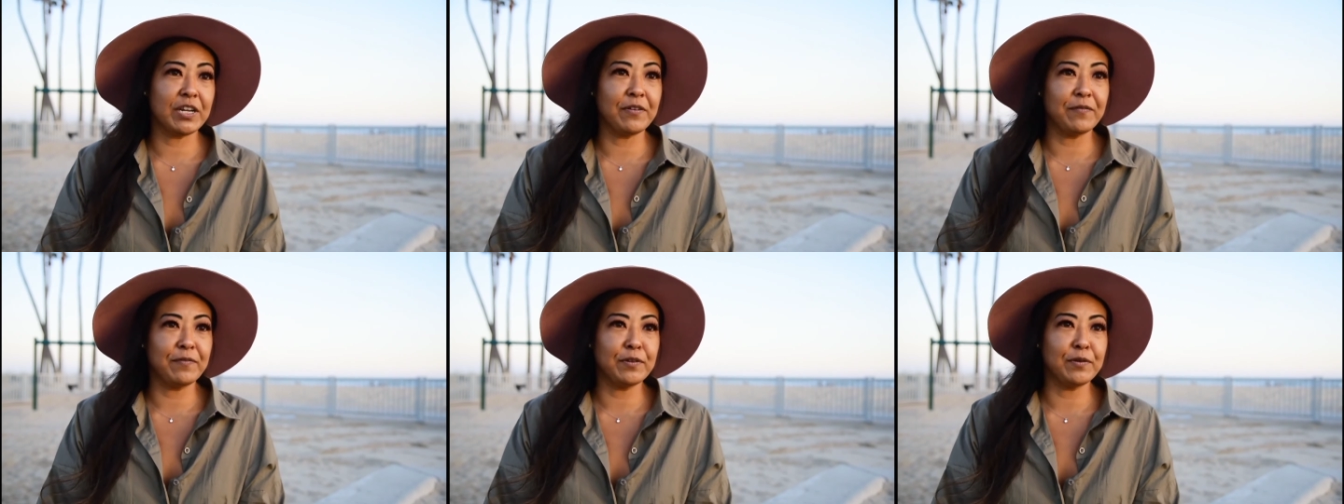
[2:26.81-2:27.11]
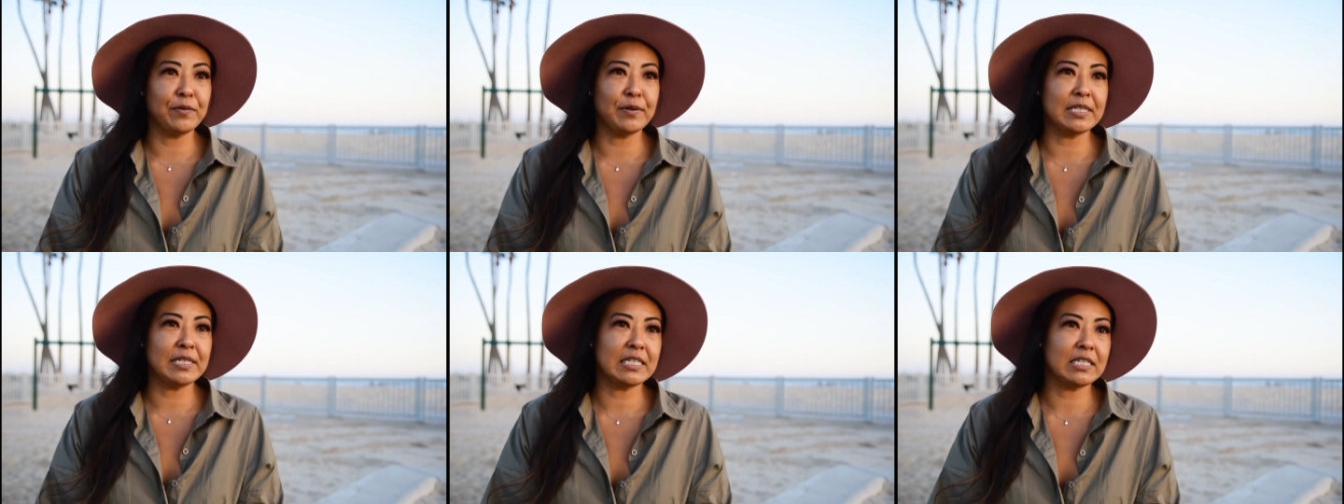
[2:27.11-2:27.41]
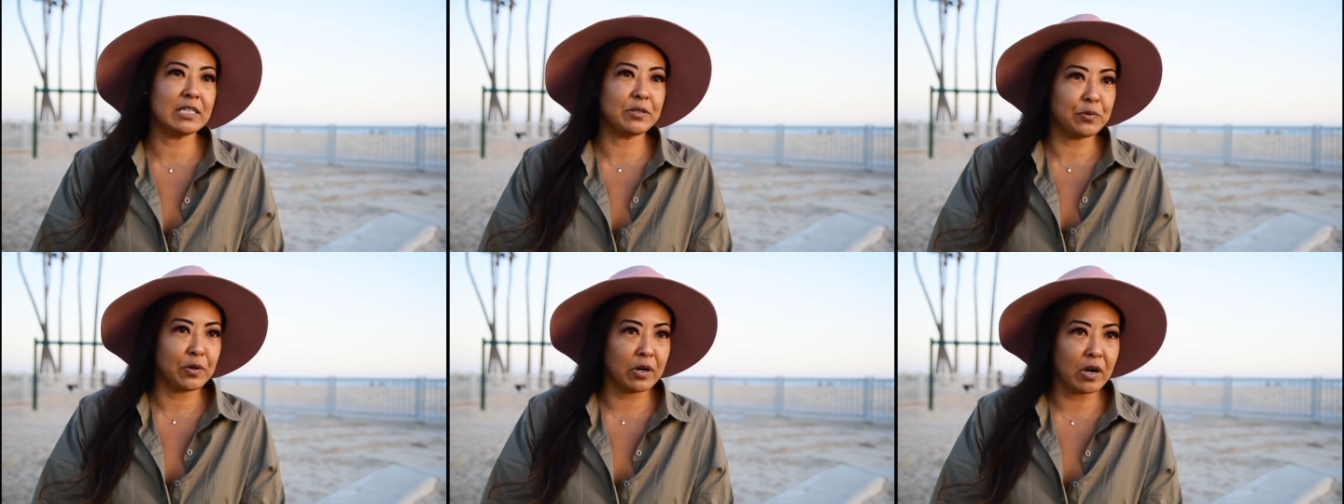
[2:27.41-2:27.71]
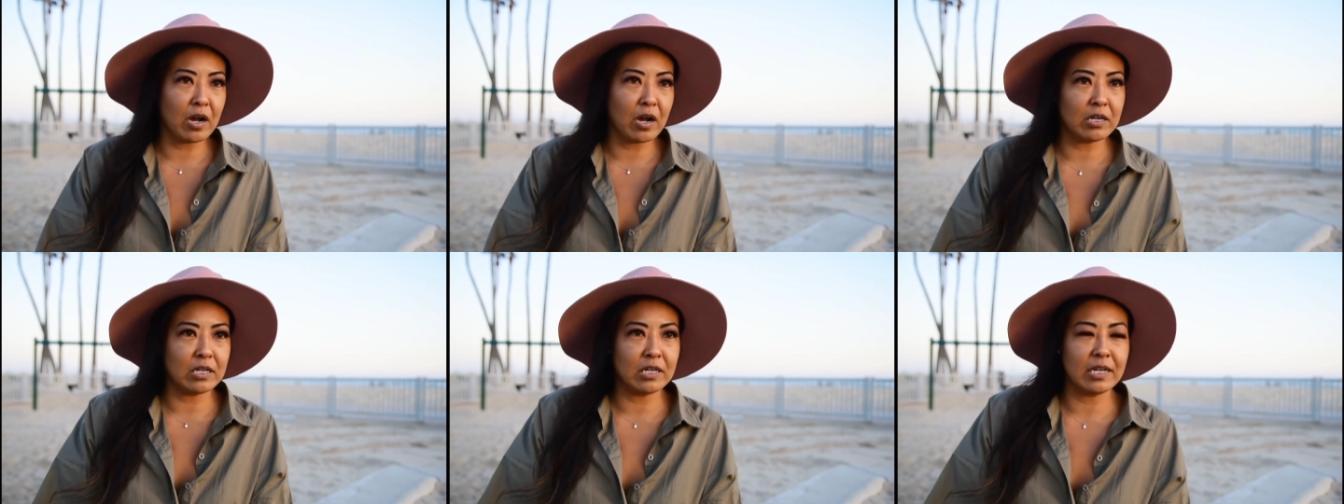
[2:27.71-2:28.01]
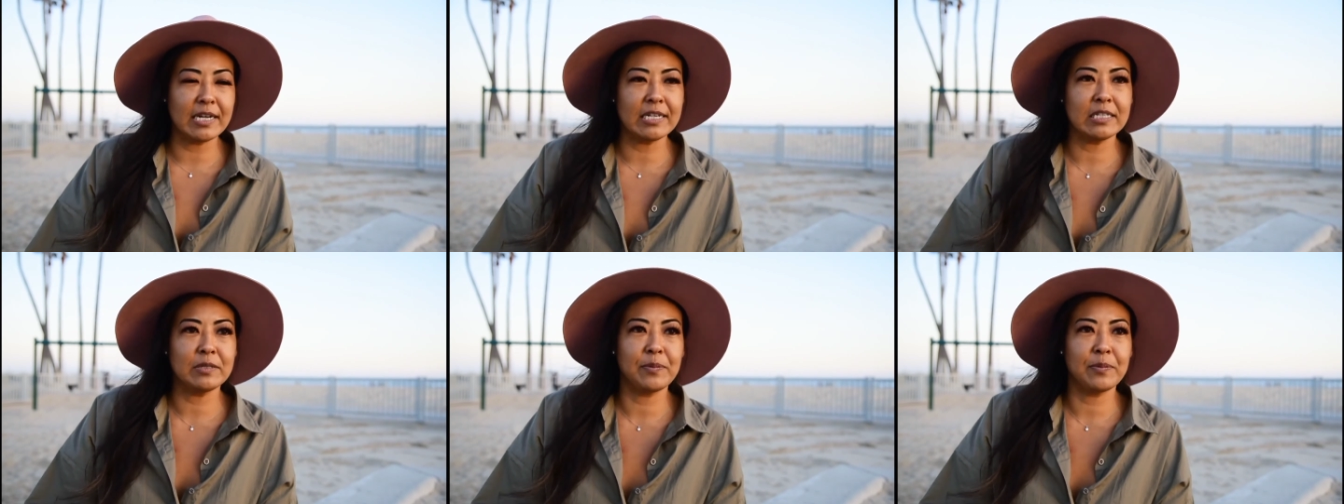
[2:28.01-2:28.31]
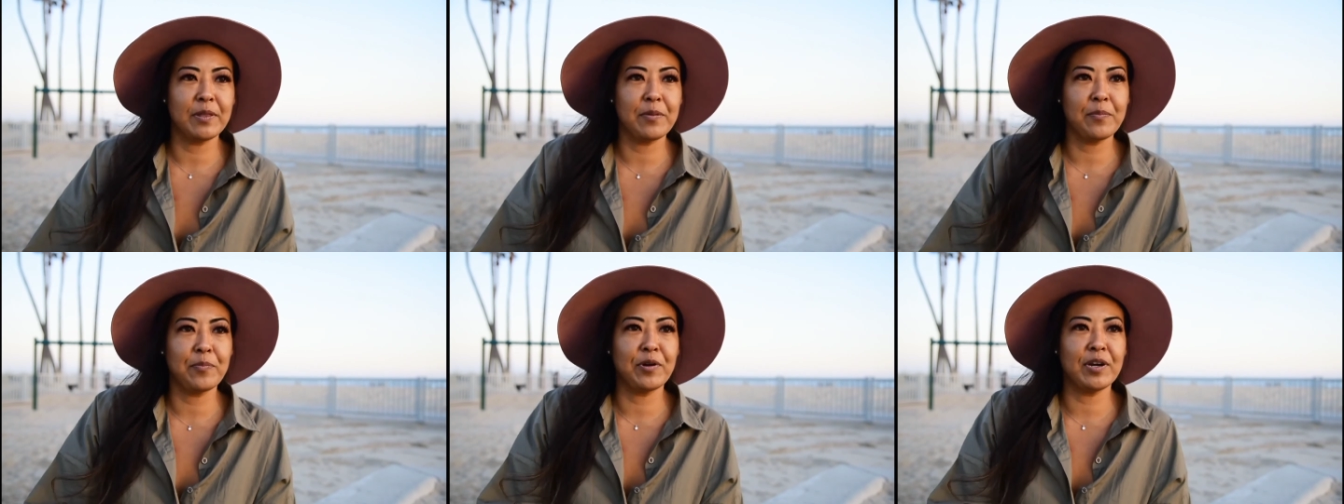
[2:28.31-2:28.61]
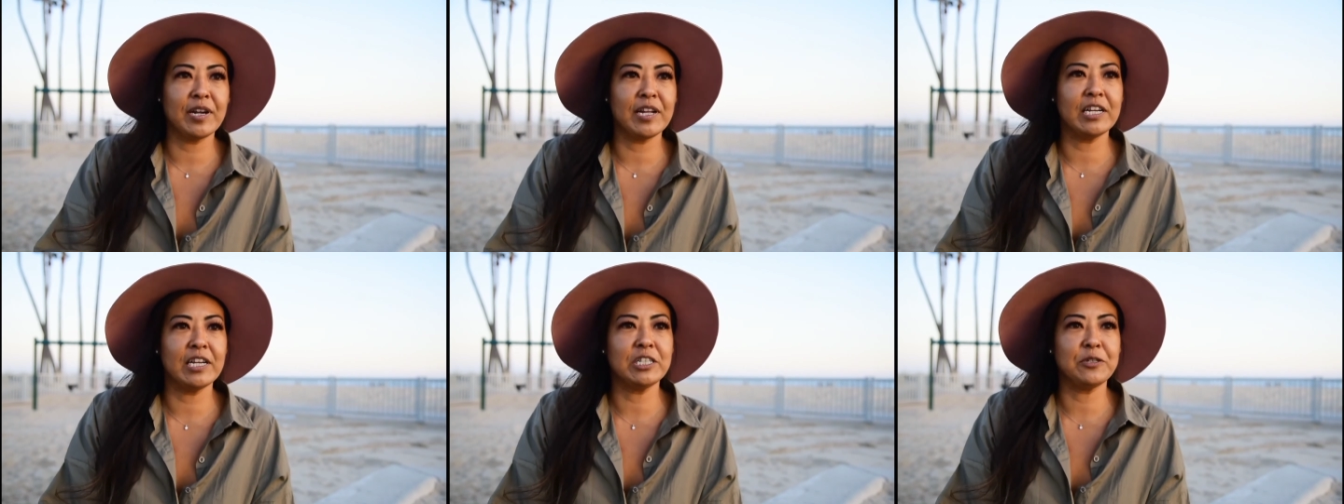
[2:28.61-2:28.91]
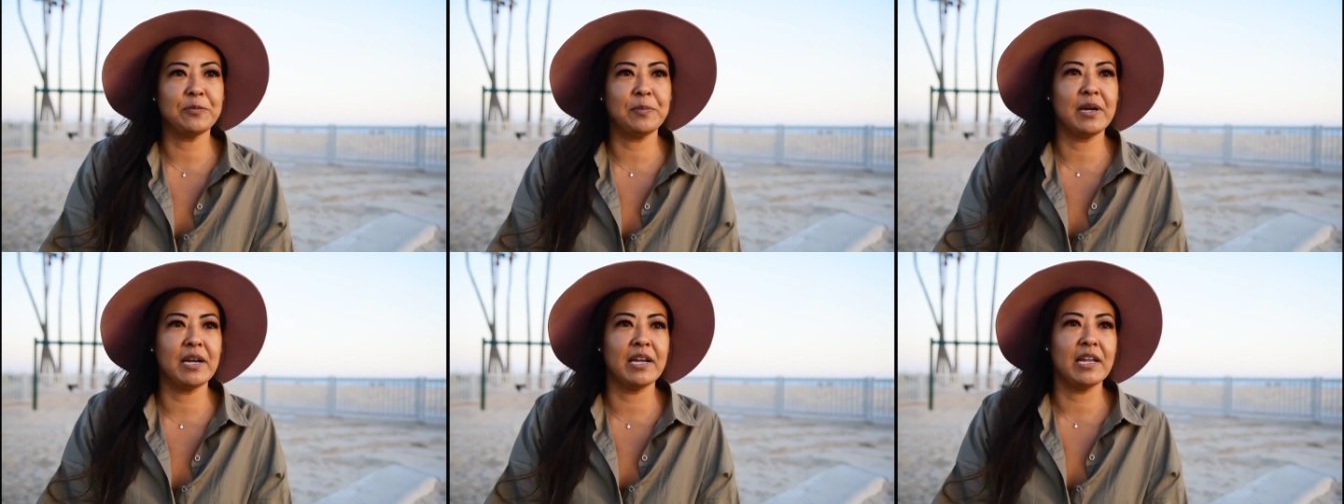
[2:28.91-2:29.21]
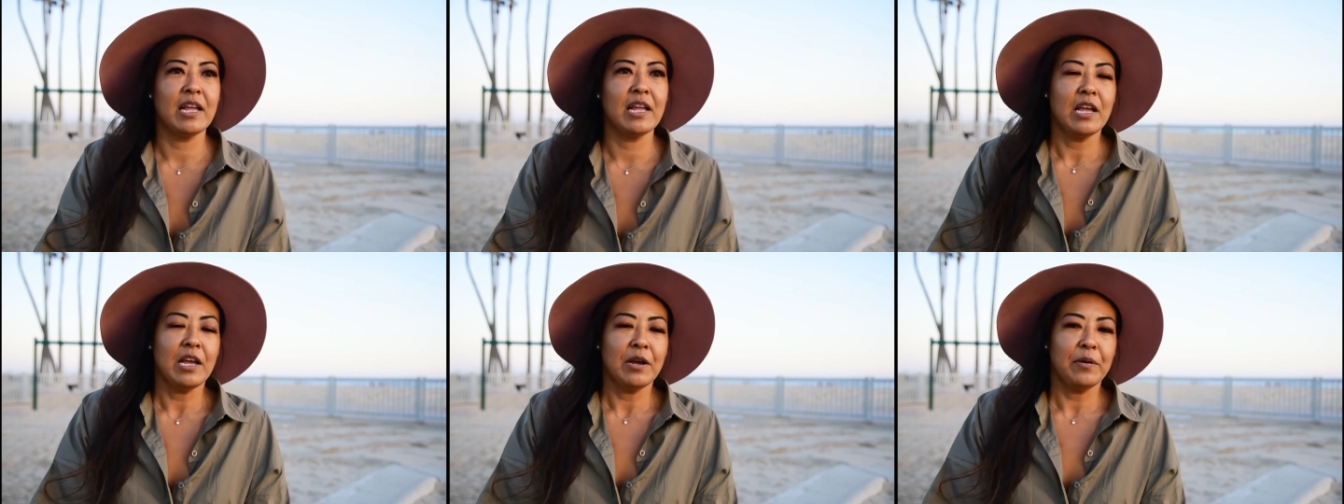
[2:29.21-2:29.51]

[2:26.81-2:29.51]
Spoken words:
influences because we're colonized by the British, but